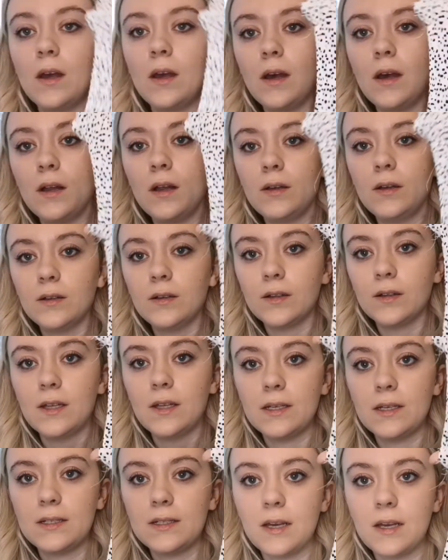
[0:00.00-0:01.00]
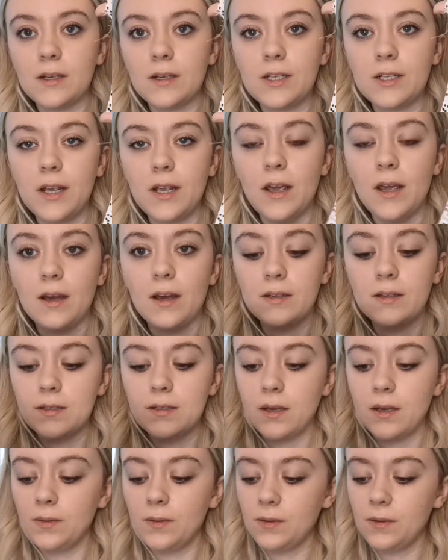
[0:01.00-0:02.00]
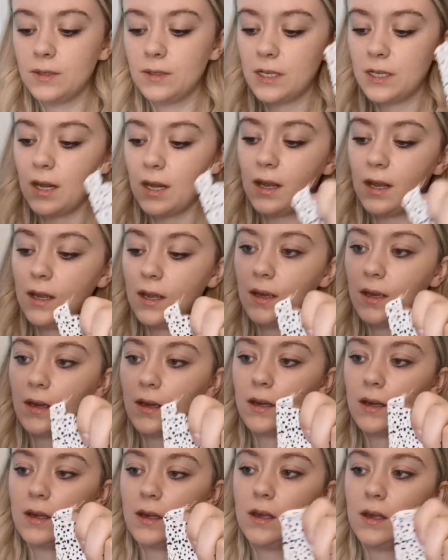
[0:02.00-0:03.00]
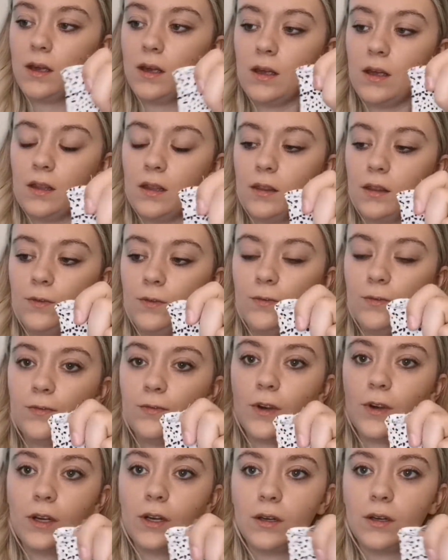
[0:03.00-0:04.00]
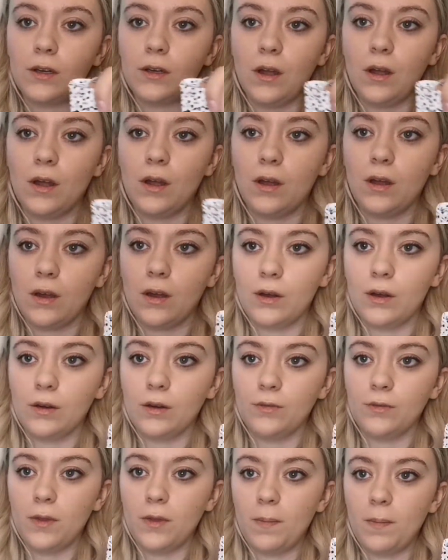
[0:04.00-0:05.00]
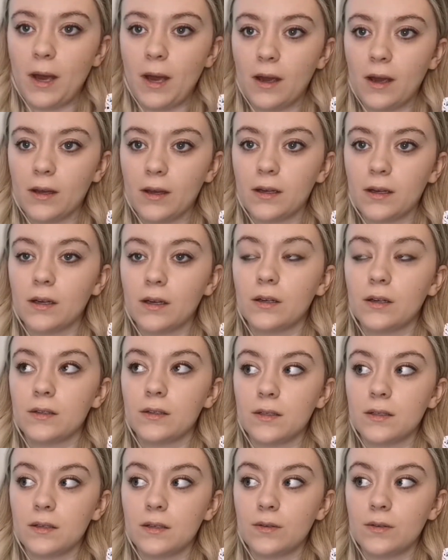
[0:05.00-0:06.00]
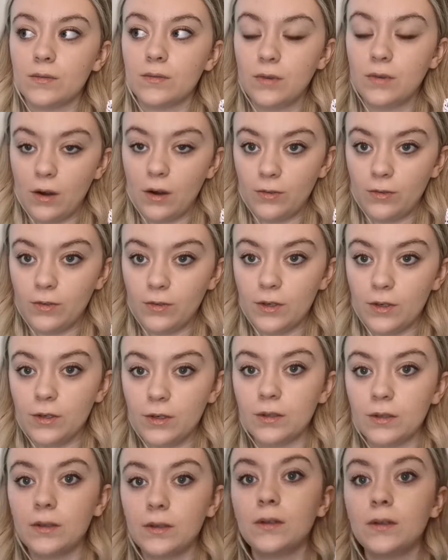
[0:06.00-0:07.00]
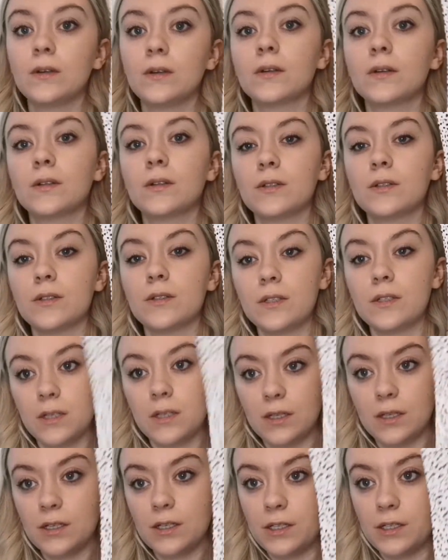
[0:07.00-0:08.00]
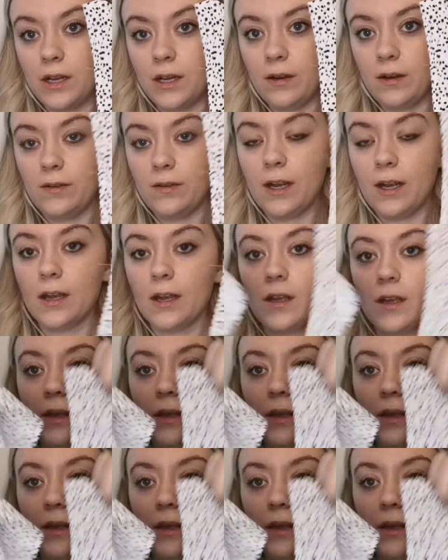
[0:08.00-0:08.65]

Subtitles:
along this edge here, so we'll take the front of the back ruffle to the shirring.